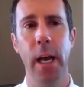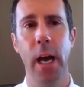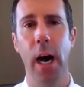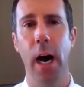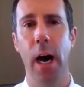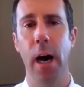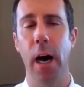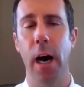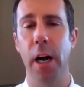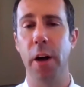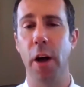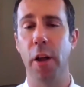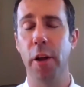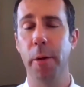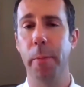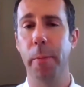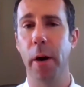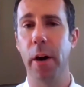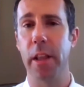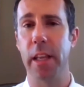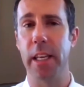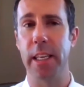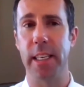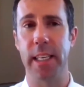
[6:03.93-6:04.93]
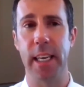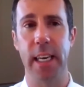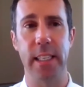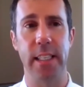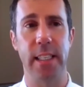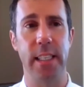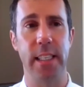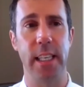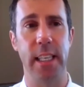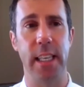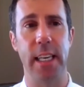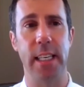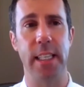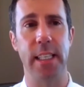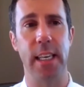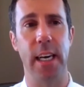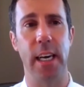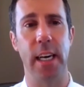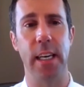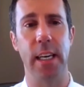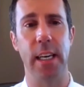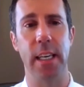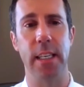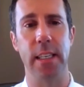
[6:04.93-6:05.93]
Another part of the testing that
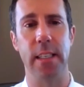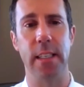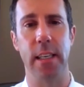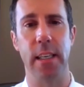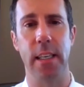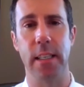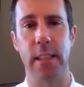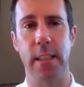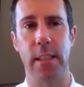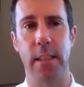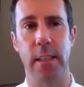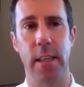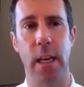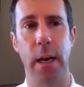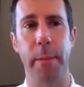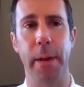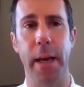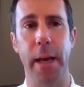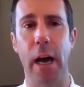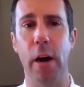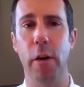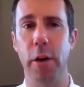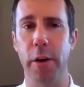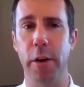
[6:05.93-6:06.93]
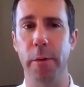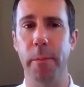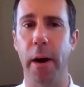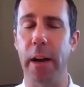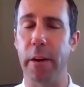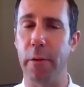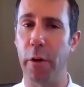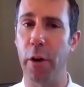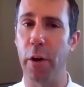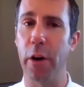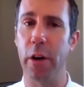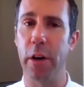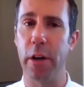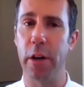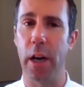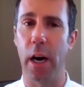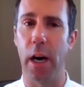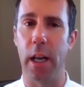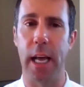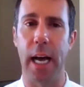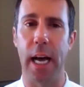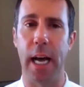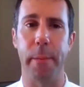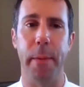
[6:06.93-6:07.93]
is coming out, and you might have heard a
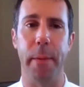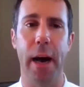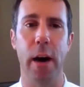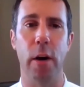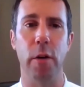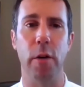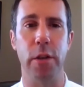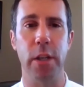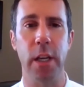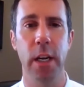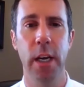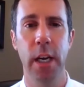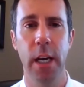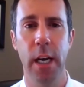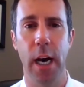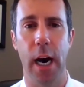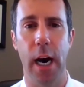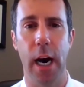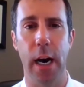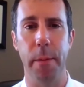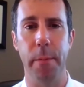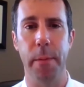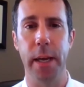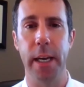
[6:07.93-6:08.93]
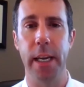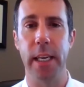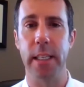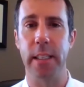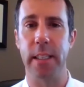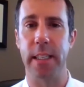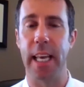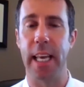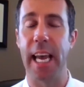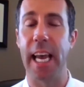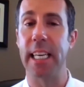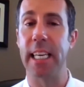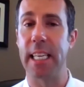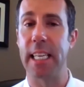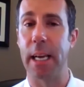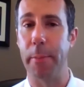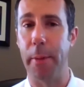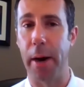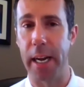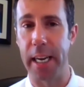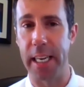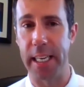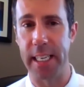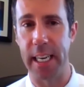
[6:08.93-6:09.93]
lot about, is the
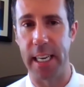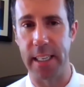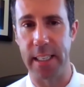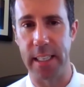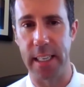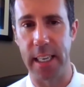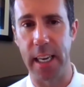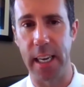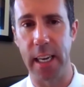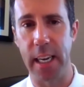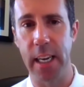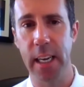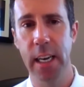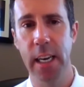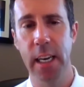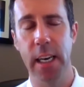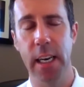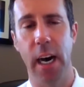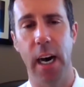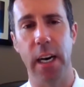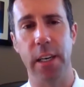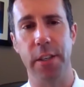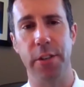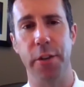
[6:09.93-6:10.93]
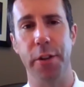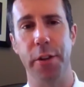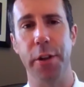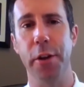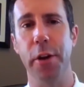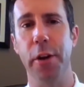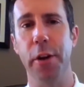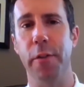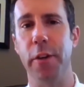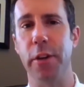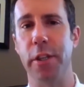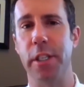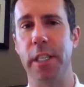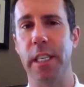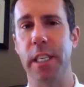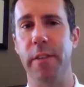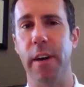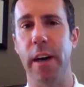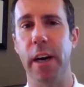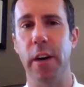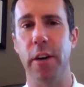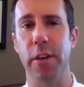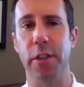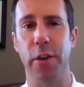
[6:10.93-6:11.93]
antibody testing. So the University of
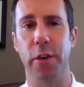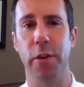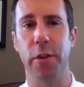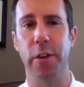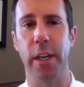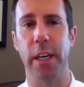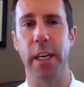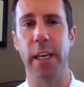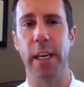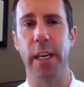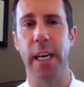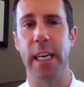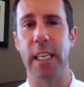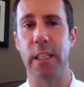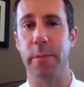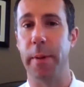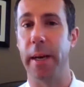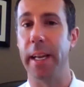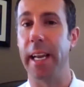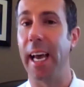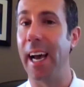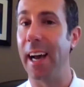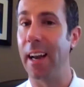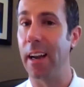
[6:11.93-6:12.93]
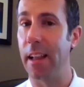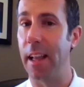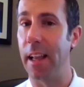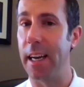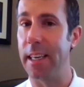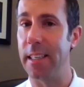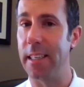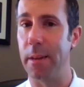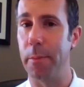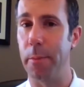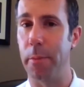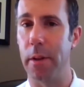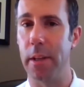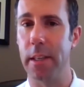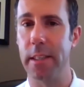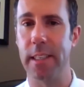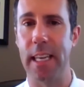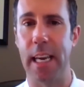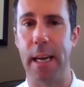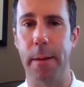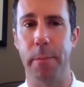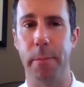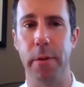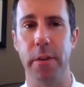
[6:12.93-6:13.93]
Arizona has been analyzing blood
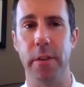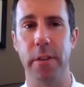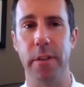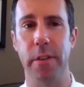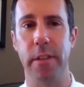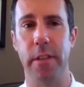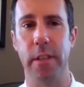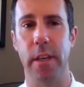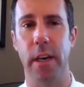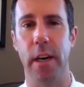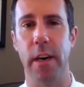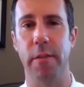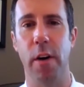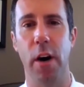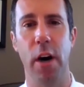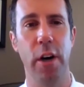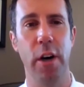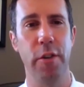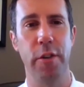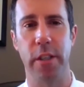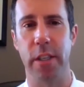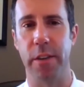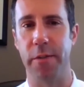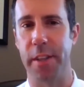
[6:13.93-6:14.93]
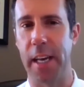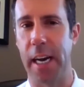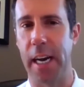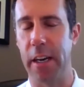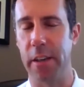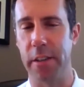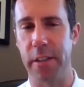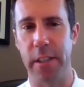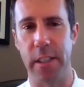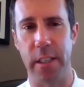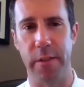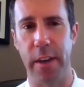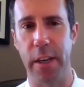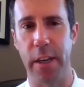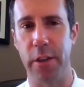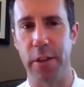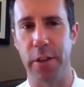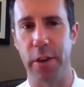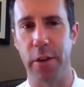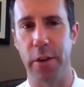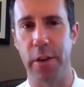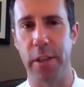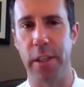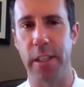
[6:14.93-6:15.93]
samples of hundreds of thousands of
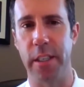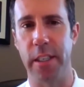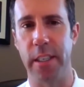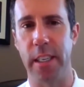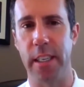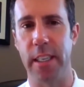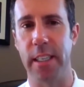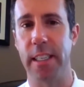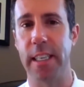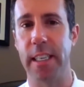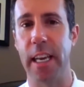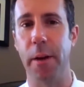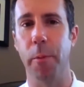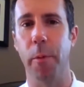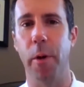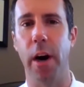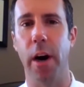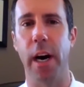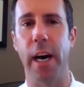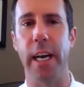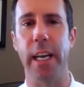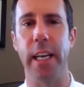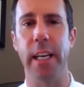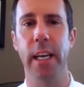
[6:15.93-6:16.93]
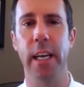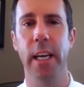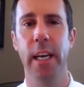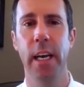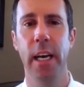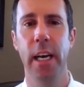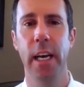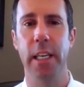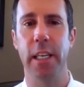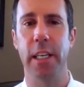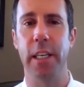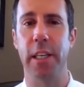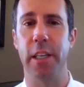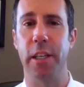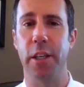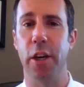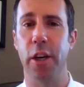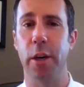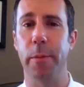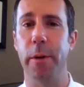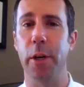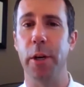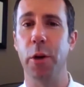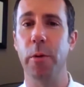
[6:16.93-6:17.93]
Arizonans statewide to
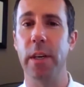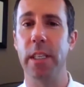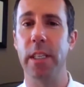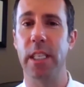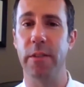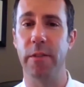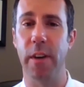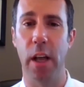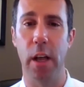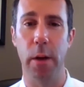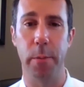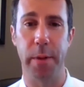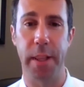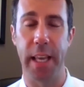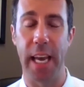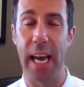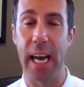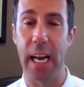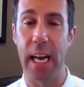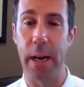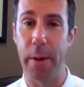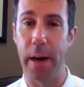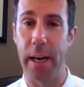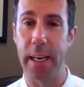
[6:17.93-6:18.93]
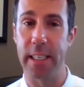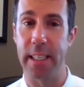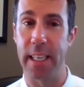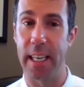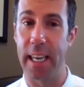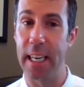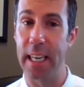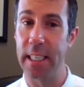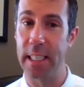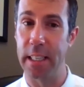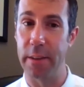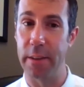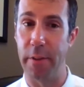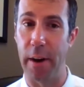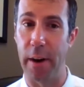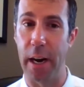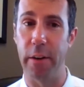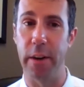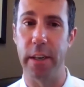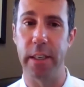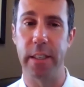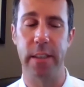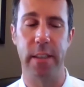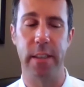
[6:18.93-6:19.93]
determine who has developed the antibodies against the
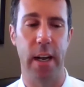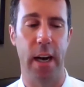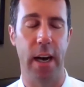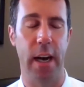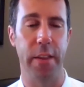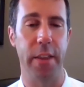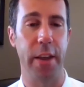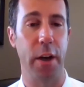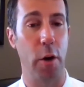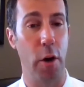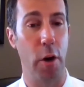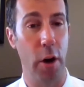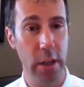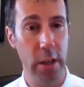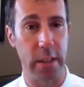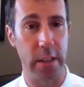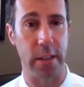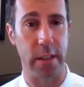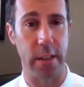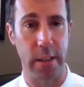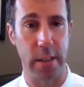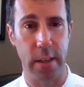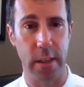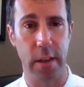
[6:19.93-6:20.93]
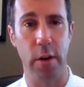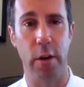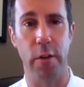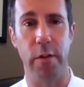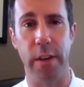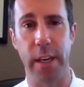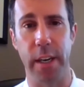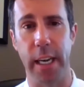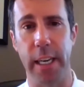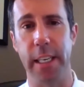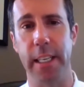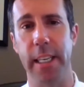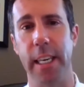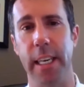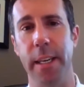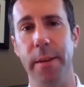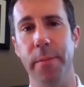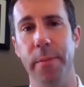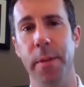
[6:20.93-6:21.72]
virus that causes COVID-19.